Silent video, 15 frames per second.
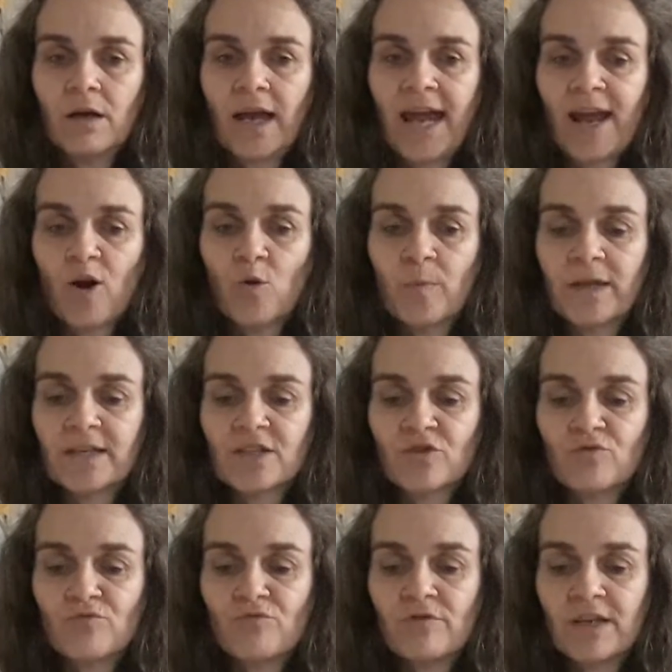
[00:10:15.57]
helping
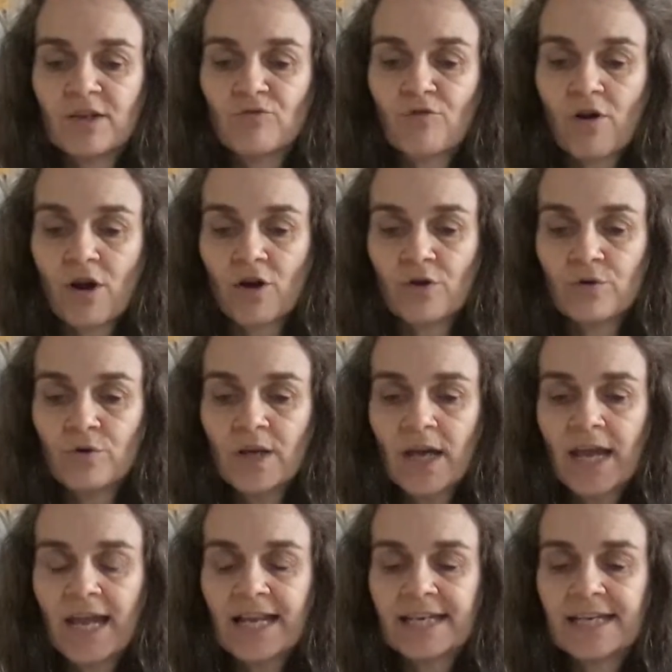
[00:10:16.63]
to regrow.
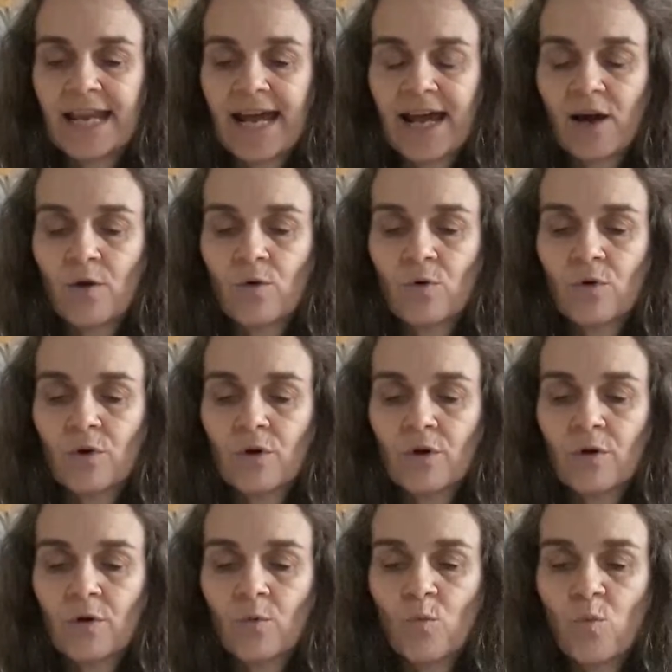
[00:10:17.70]
Now,
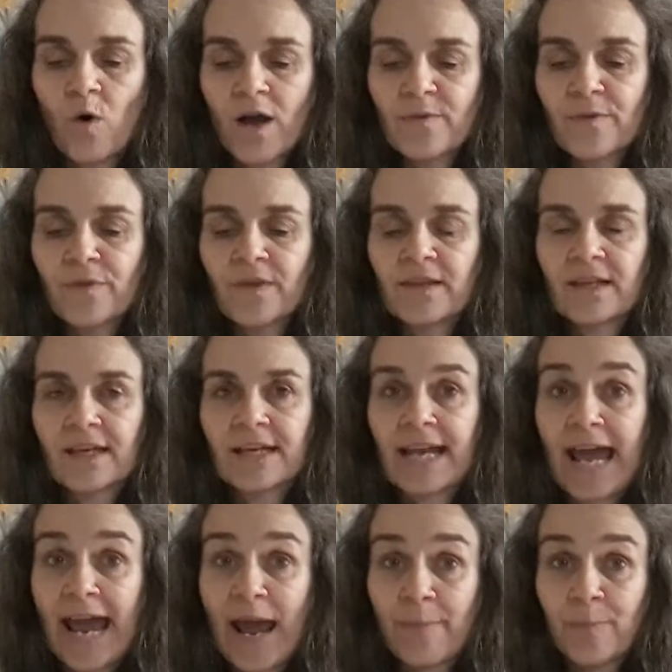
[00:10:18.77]
one thing that can
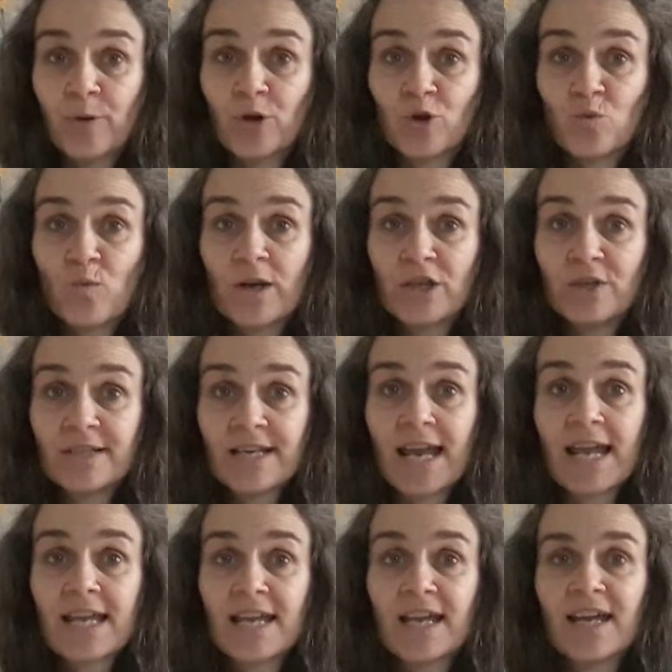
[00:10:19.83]
happen when you
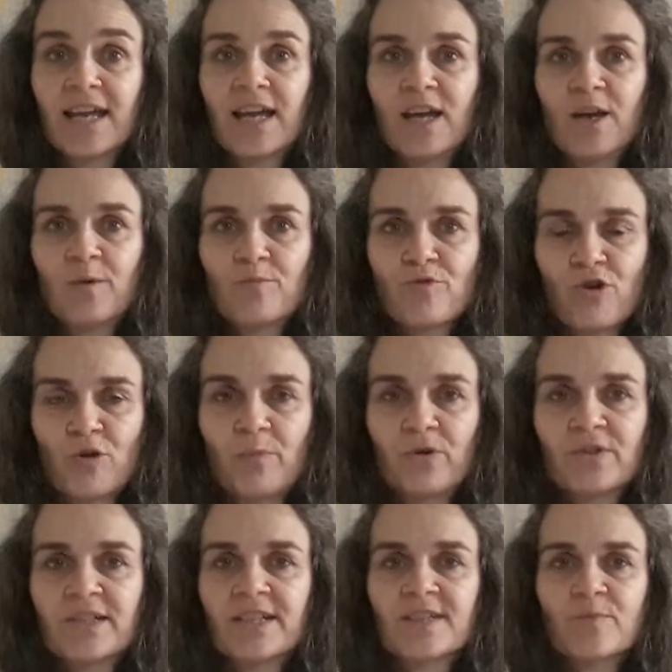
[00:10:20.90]
take
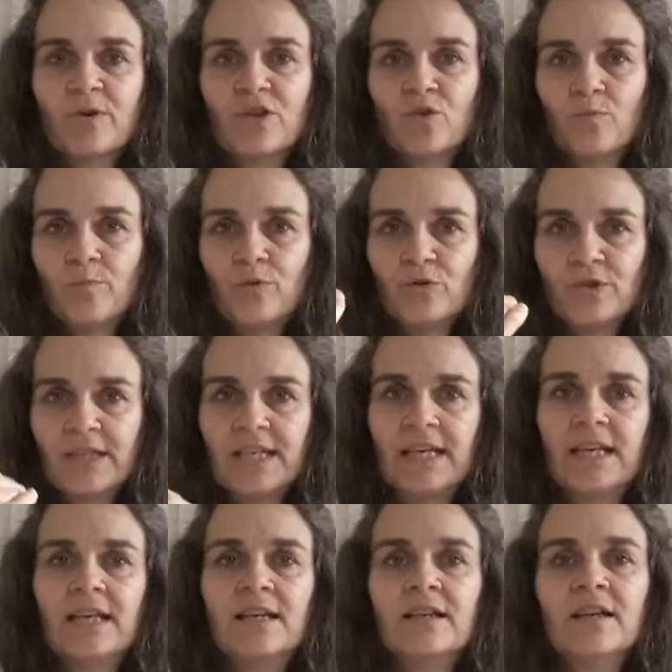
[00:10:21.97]
probiotics, when you're putting
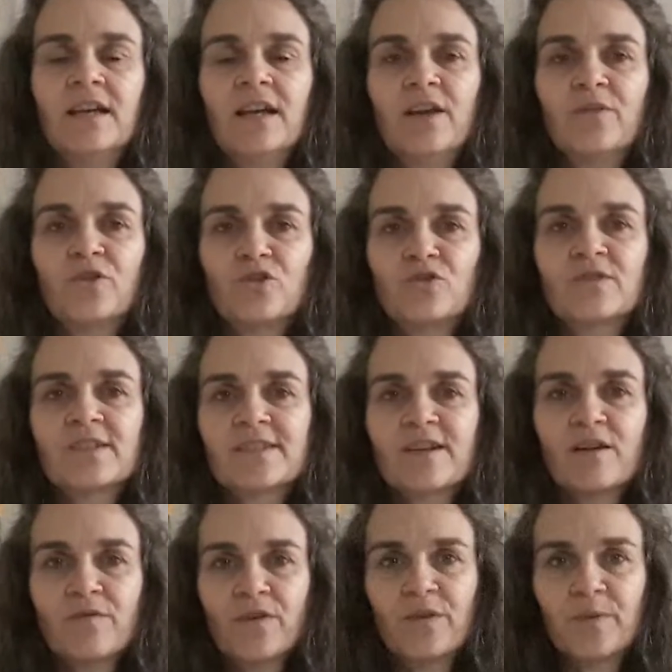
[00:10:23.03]
in the good
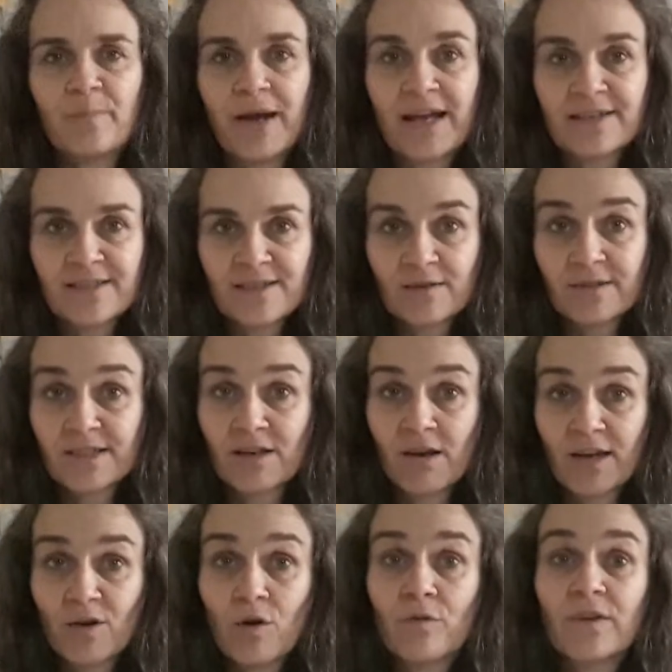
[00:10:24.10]
stuff and the bad stuff's
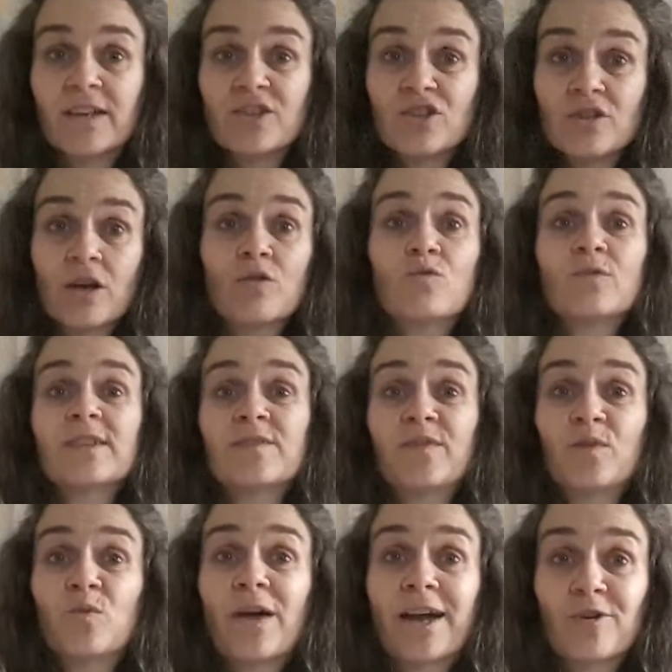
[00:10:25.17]
dying off, is you don't always
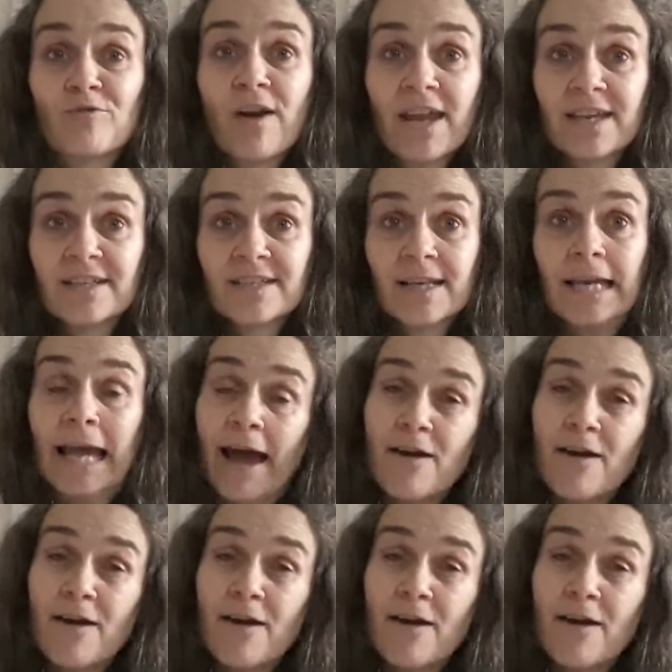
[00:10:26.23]
feel that great.